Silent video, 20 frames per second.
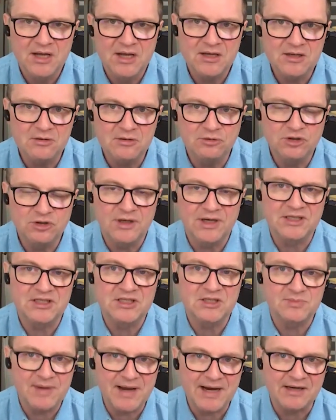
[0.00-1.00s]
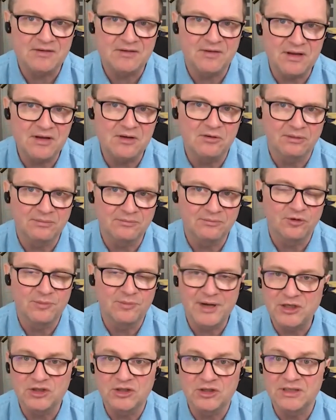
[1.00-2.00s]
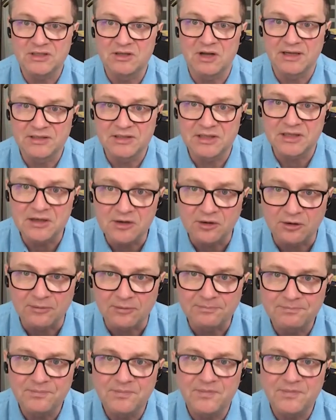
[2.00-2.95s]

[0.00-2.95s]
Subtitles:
you should expect that your information is not secure,